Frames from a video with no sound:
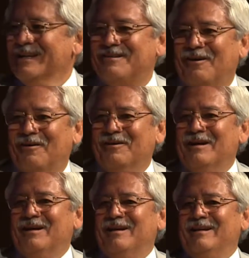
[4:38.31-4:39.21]
So
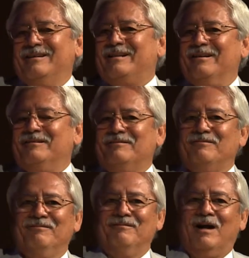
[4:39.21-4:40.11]
he says,
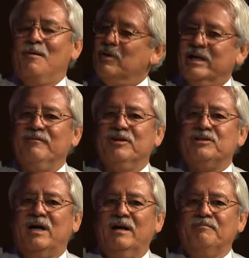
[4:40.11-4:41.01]
I'm going to give it a
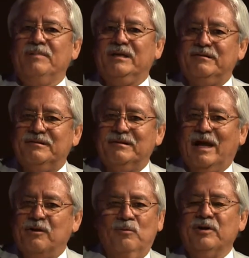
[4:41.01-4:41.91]
shot because
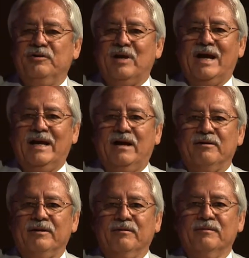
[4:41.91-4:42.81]
I don't want to die out
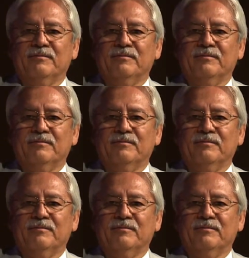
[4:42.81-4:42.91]
here.